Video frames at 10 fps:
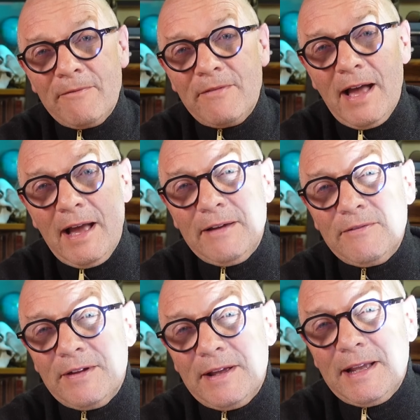
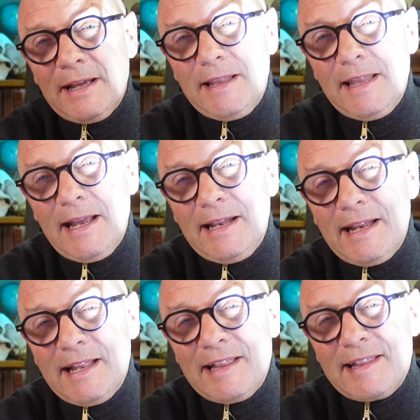5, and then
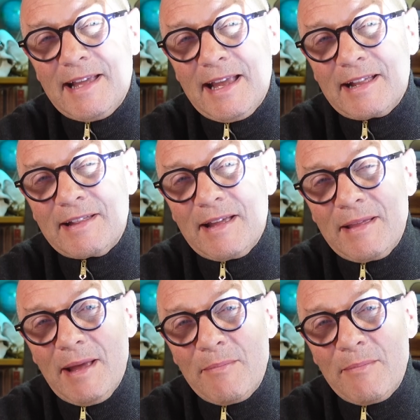6. Then